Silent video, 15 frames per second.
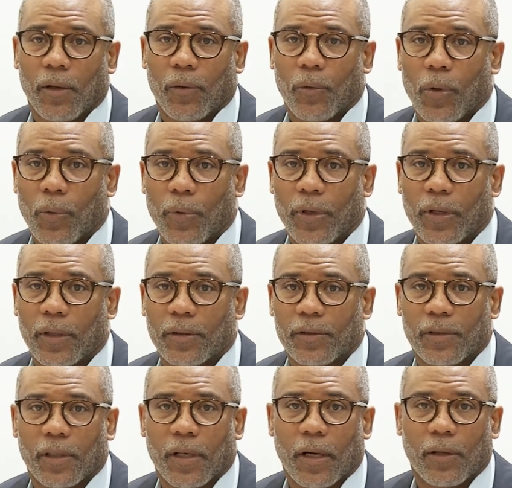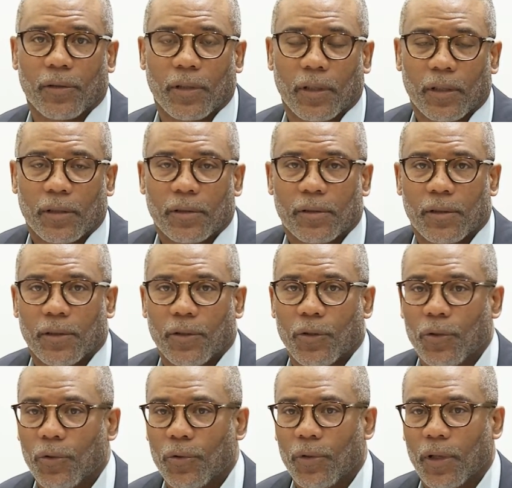where we can send out things to
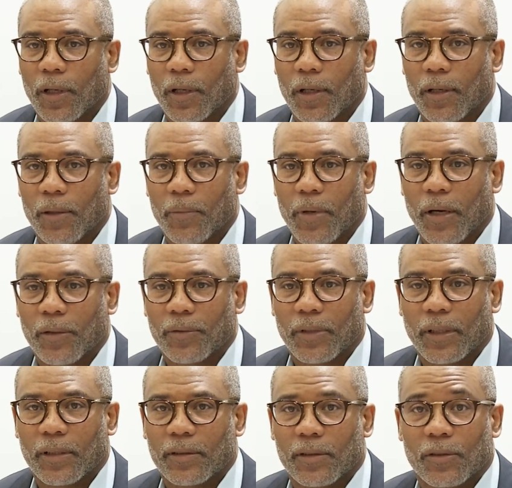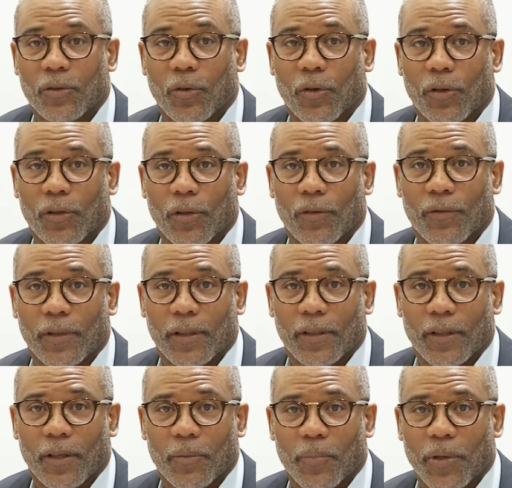you about things that's going on for the
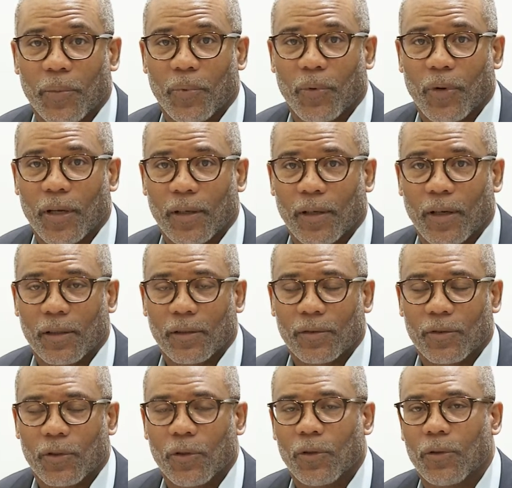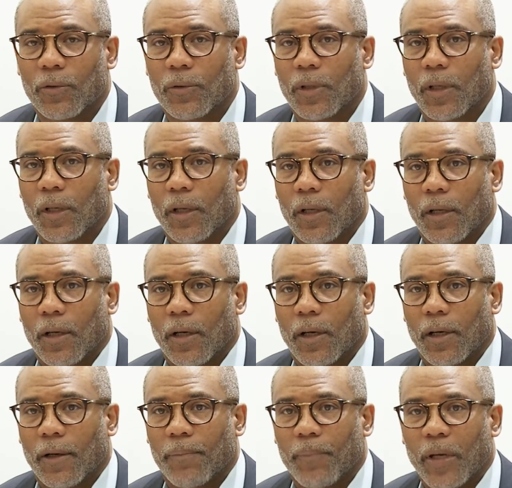young people while they're of school.
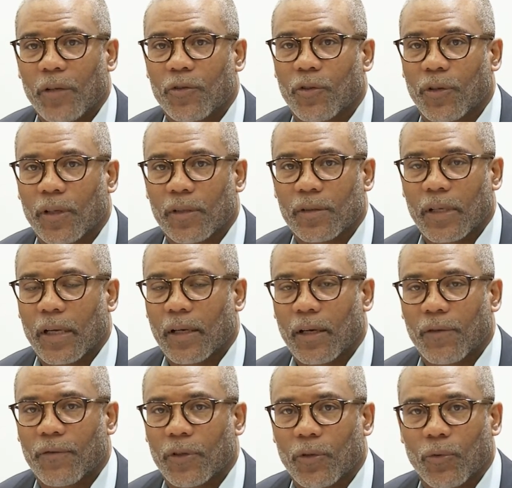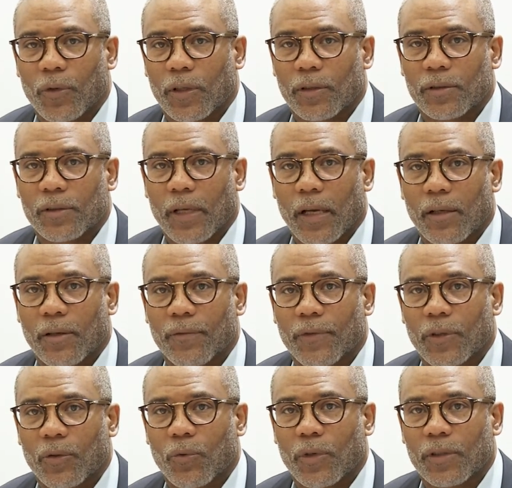Make sure they sign up for the one summer
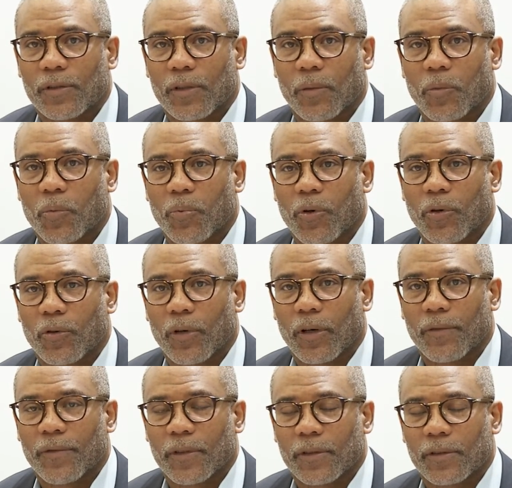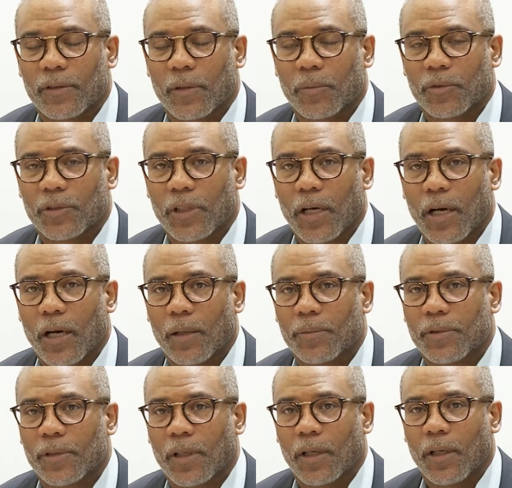program for the summer
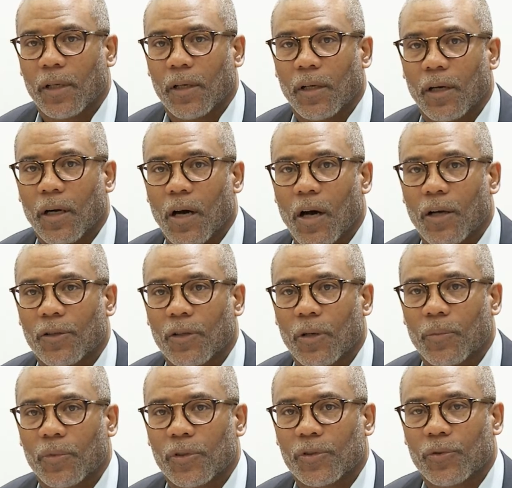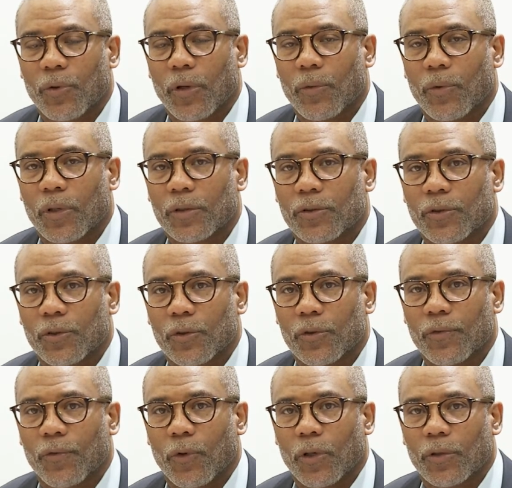jobs. Our number is
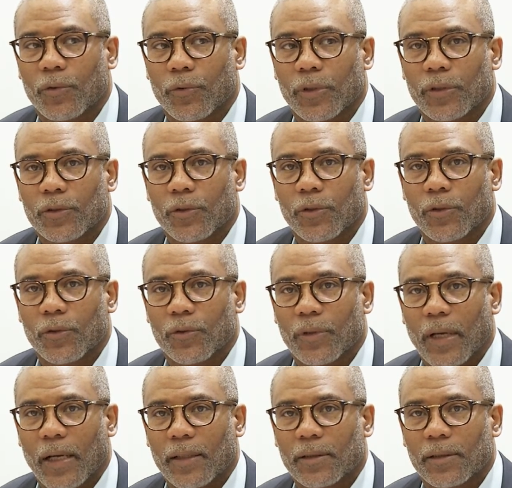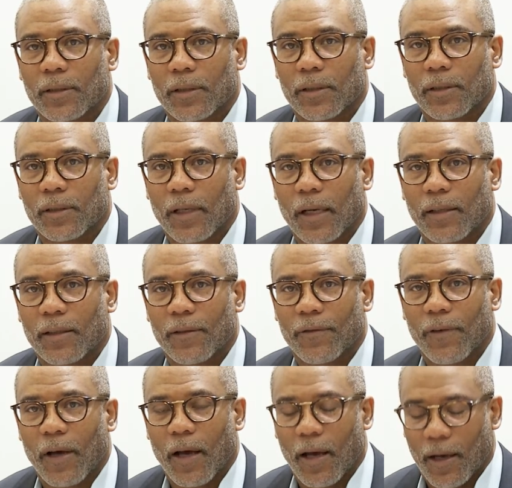
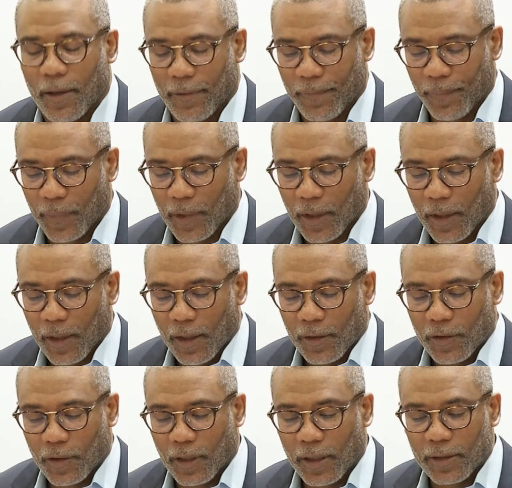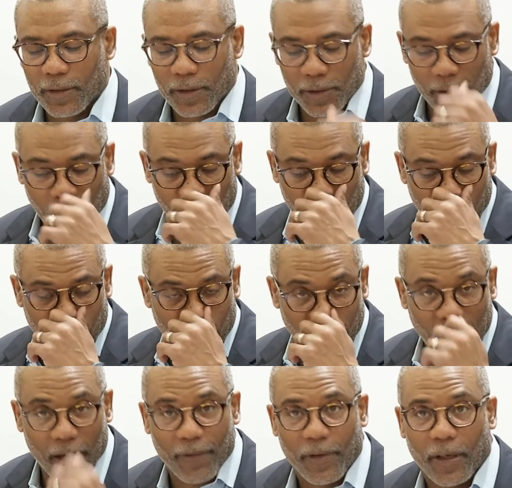312-432-1995. So, ladies and gentlemen, we
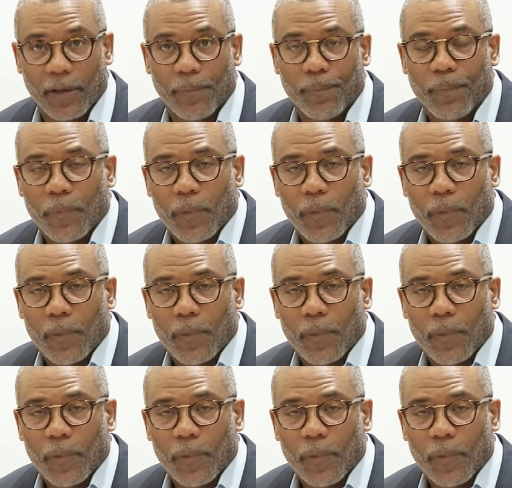have a